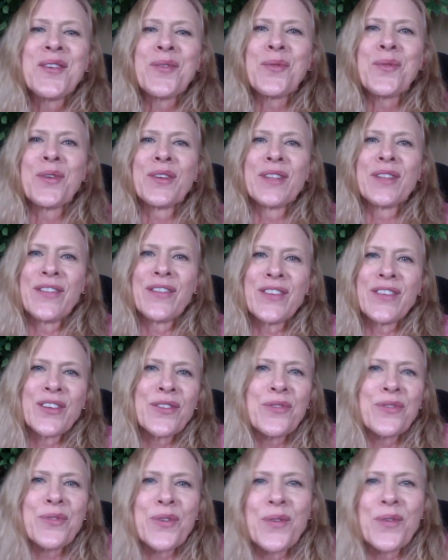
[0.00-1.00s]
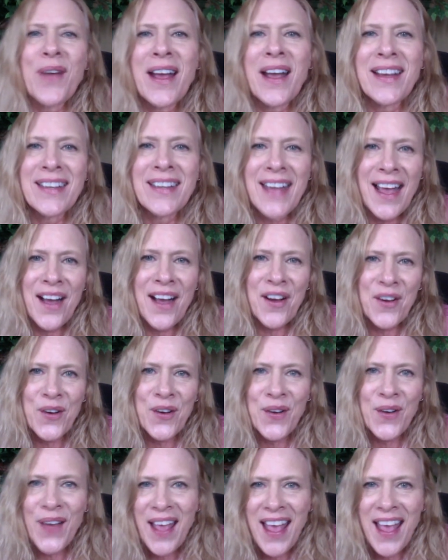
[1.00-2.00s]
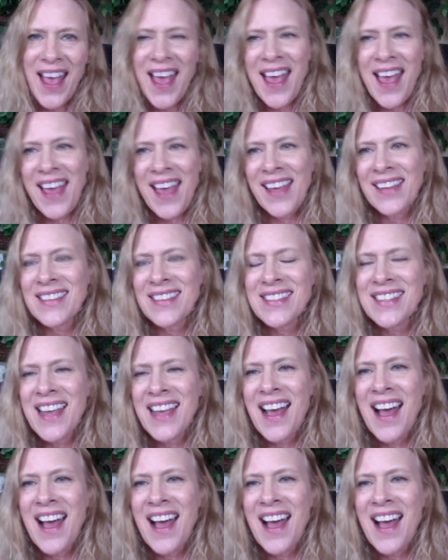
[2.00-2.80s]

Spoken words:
we're living through right now, and